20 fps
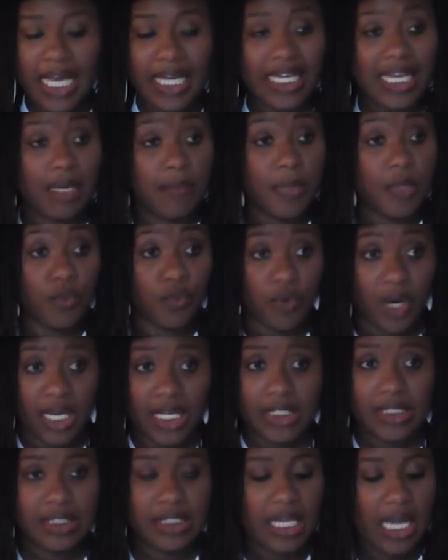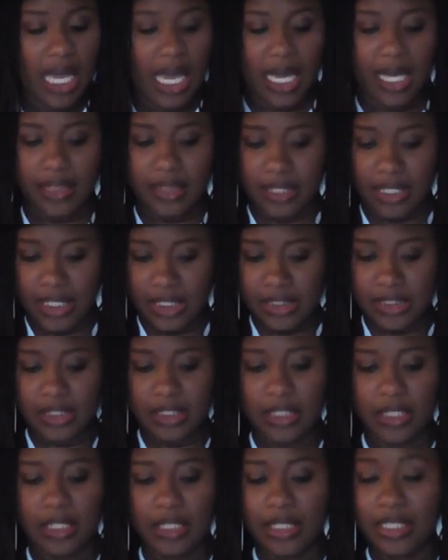can be race,
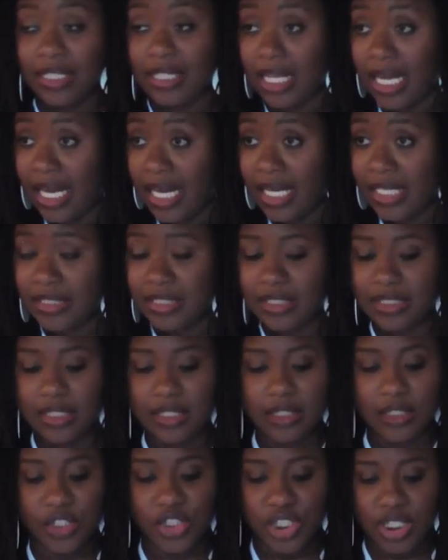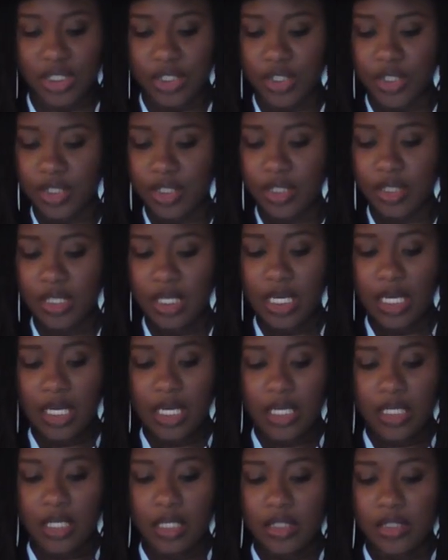ethnicity, class, gender,
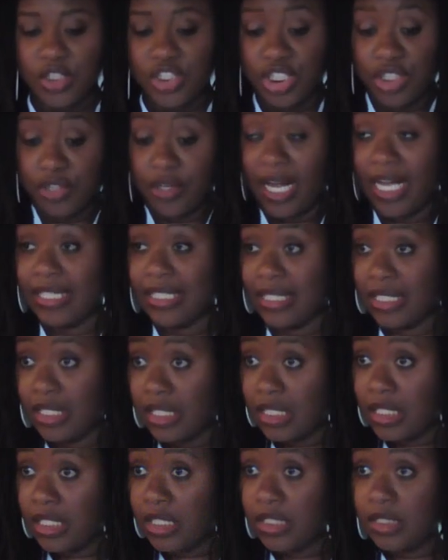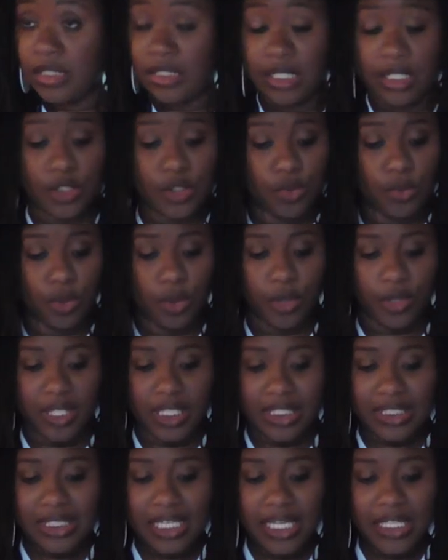gender identity, sexual
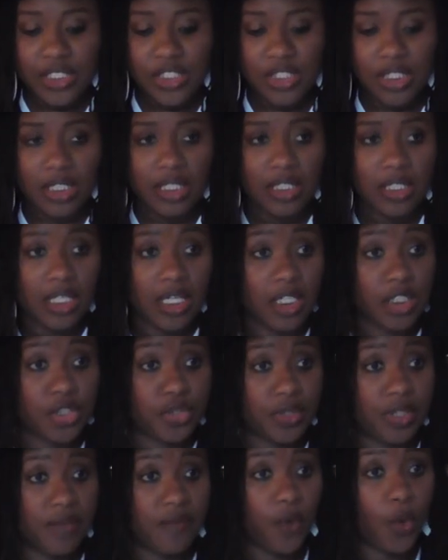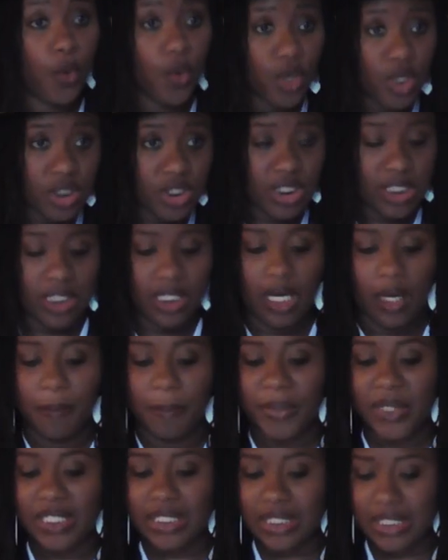orientation, country of origin,
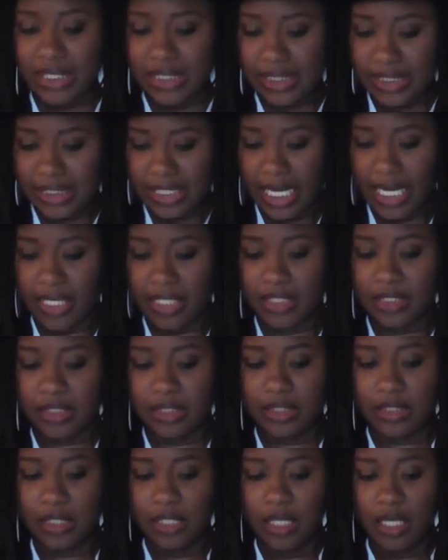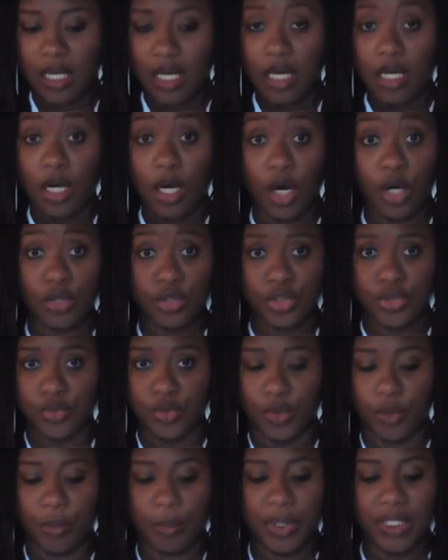ability status,
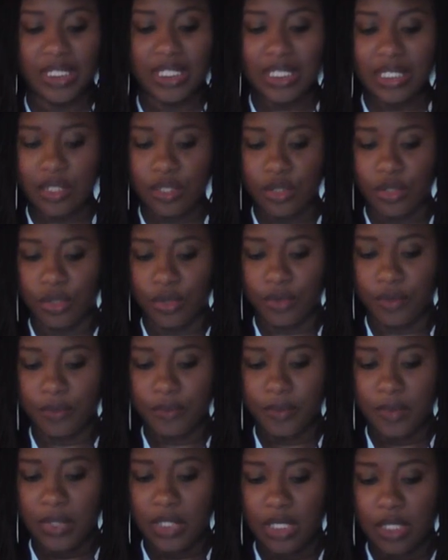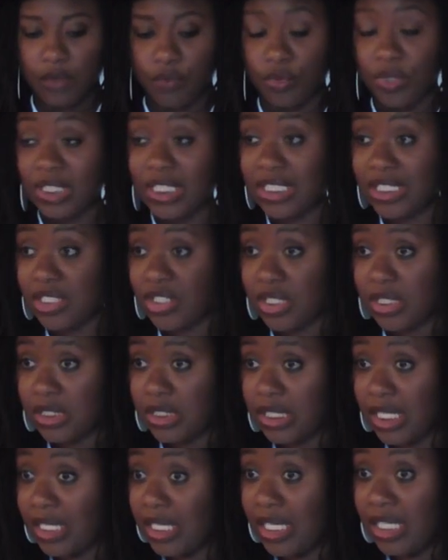cultural, political,
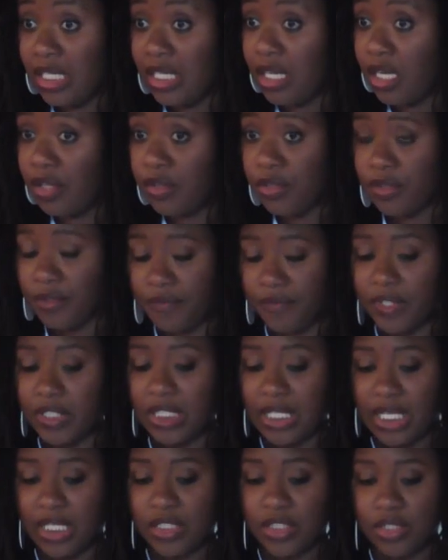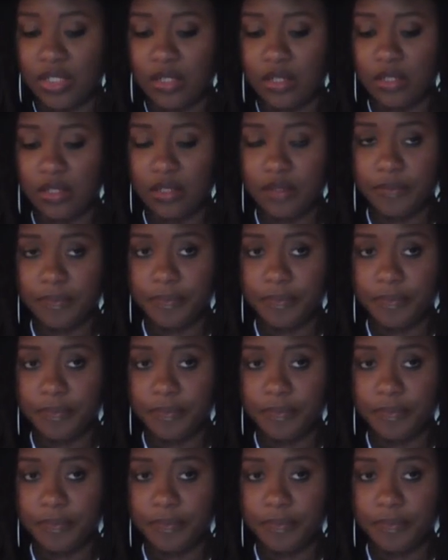religious, and any other affiliations,